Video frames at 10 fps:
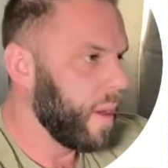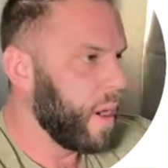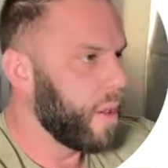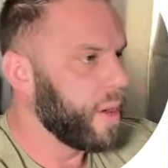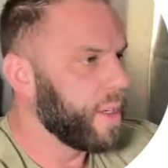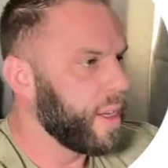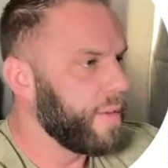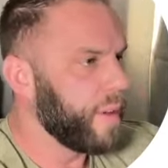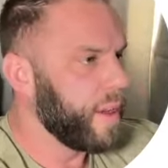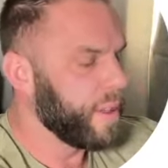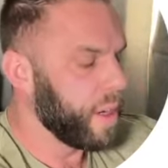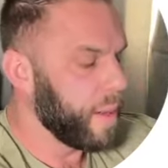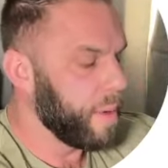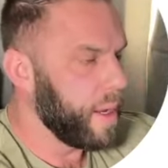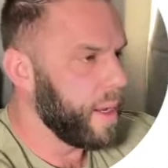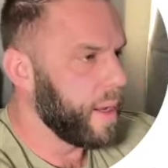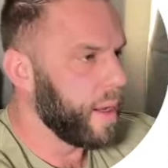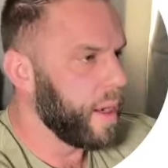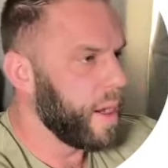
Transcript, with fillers: other div is going to be an